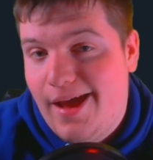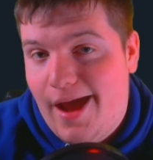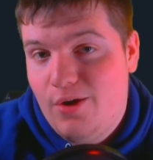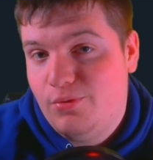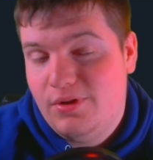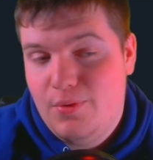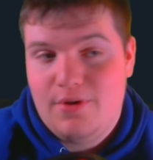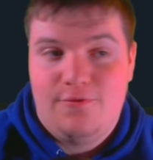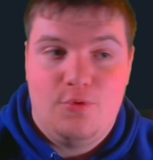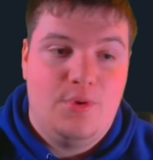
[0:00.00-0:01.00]
I don't really want
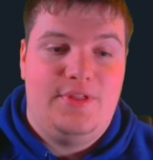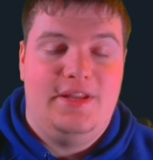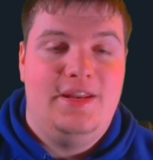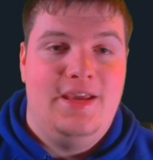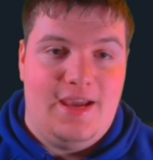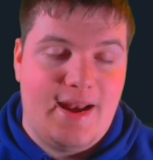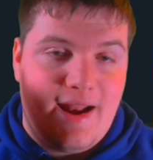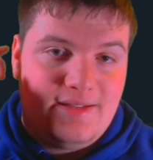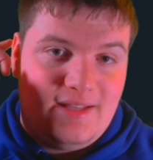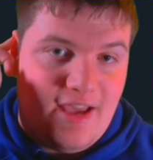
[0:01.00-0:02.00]
to fool with it, and
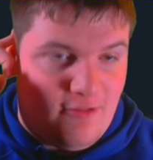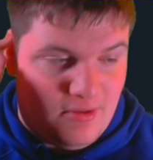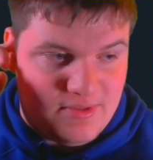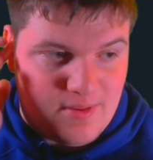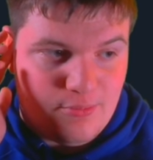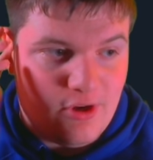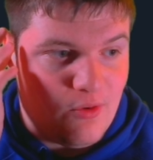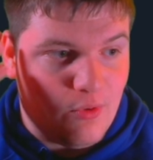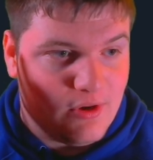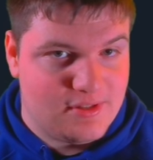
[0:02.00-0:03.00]
honestly having them separated
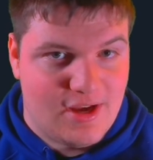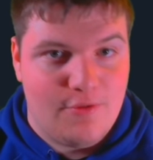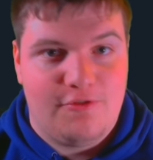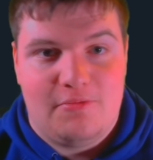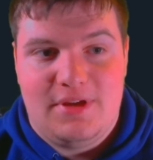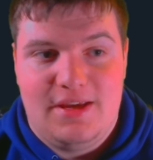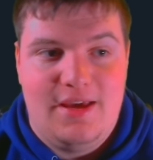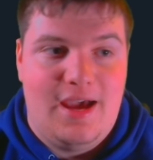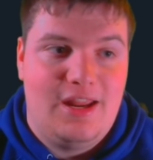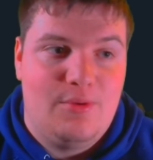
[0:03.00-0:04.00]
works out for me
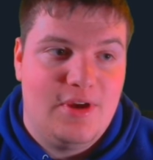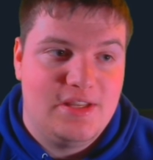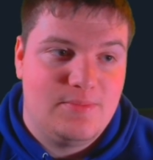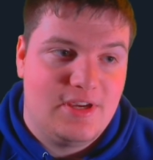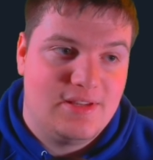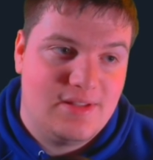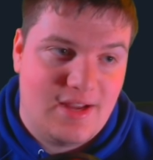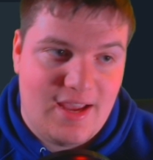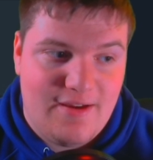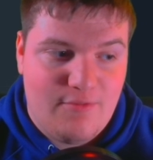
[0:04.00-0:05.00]
anyways, because then
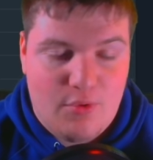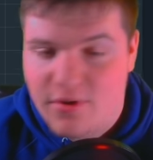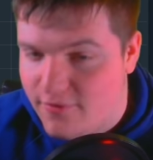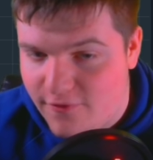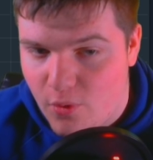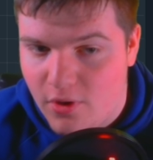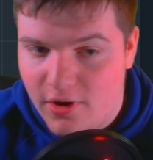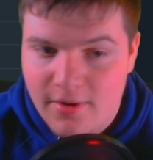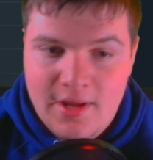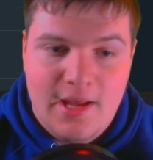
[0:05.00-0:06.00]
I have one
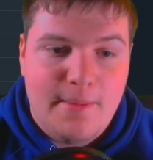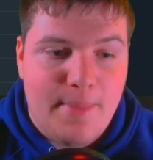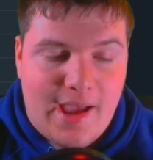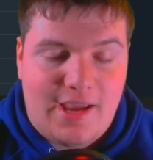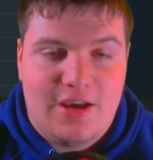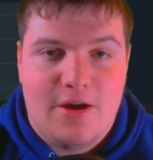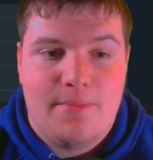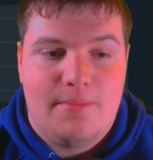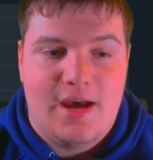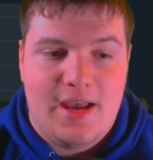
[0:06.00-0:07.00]
for backing up
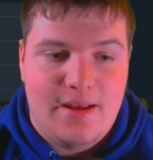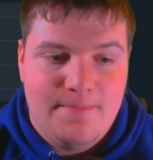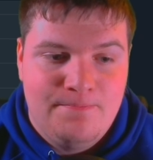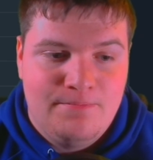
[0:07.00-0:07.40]
my